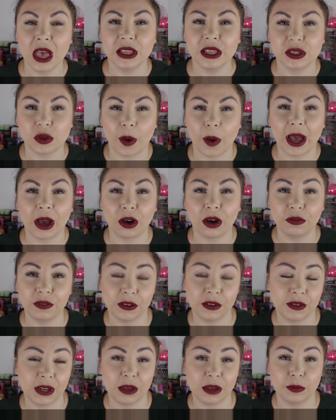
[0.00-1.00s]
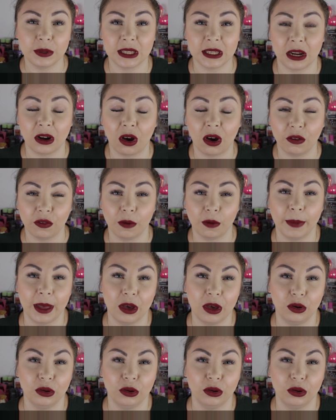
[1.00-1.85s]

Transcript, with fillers: So I got 15% off on my